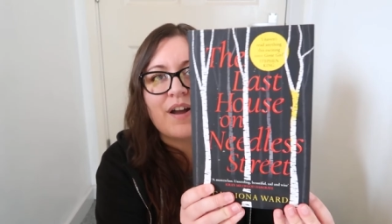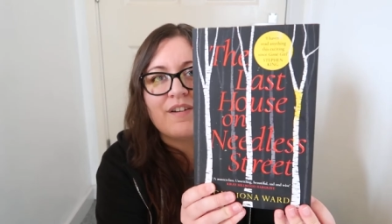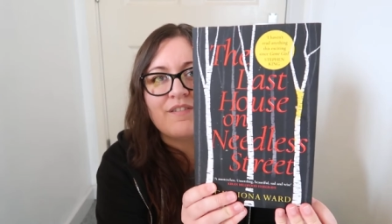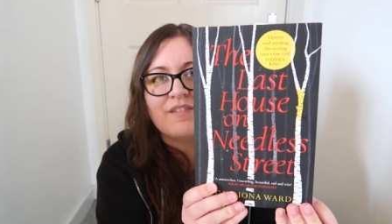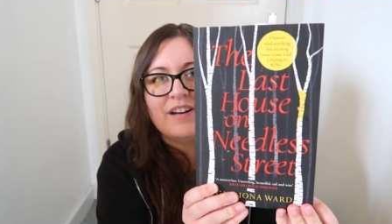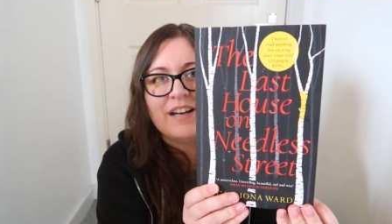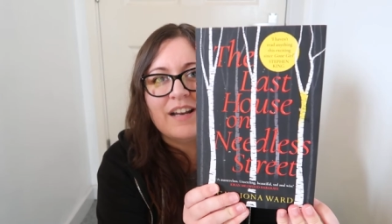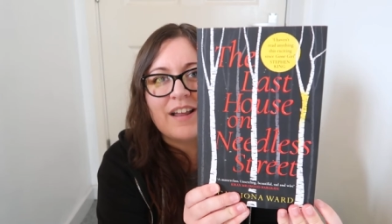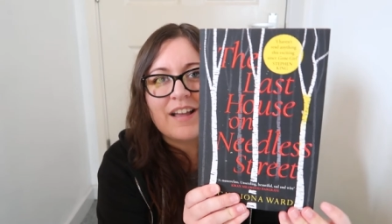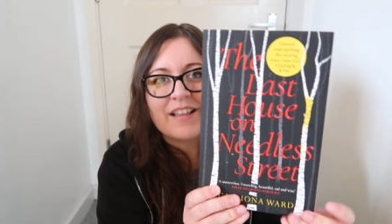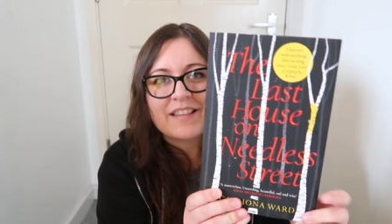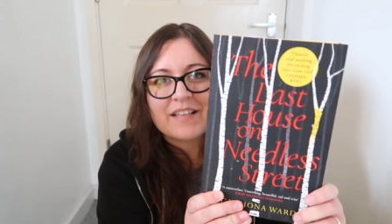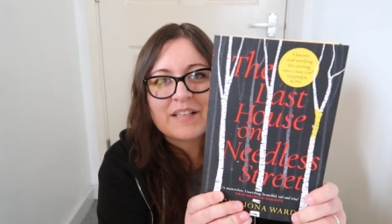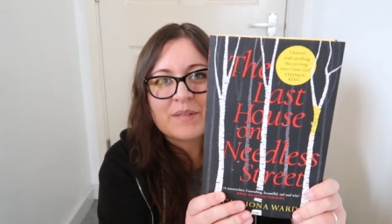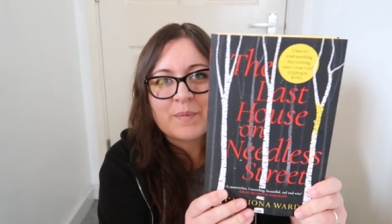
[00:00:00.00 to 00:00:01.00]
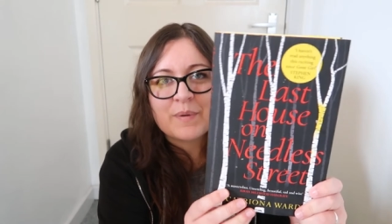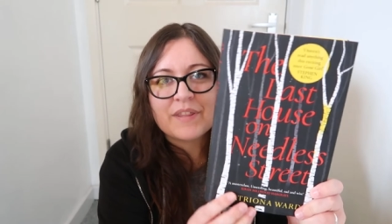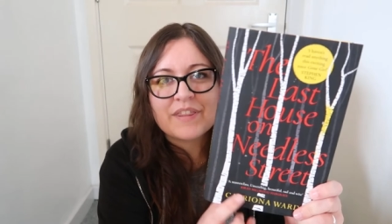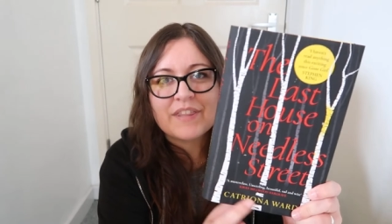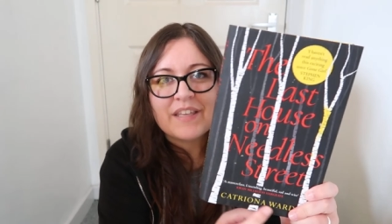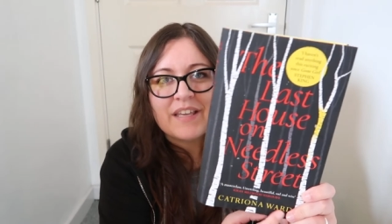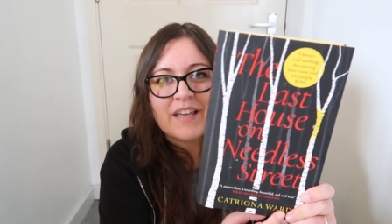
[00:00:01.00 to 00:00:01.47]
I really like this
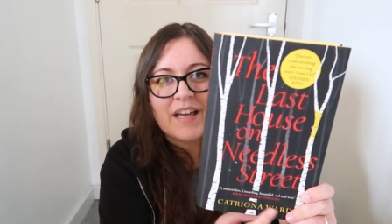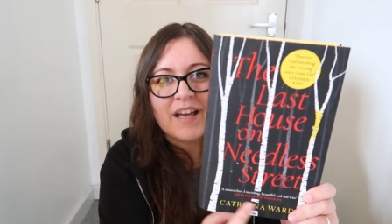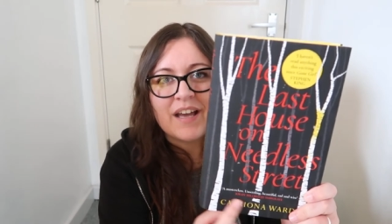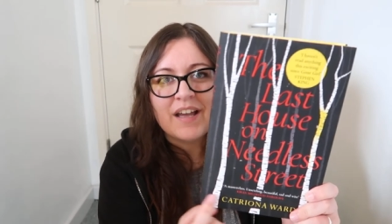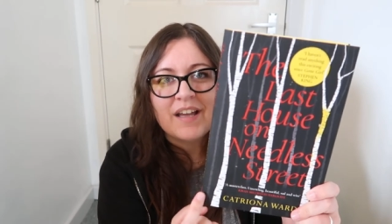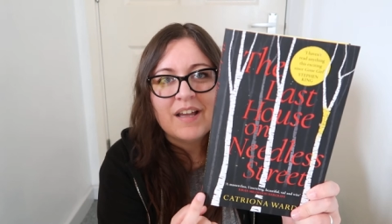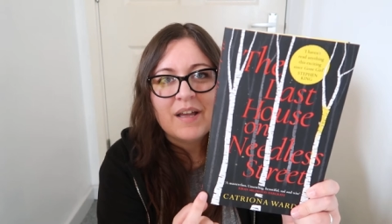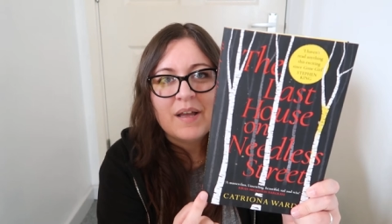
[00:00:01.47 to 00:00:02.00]
with the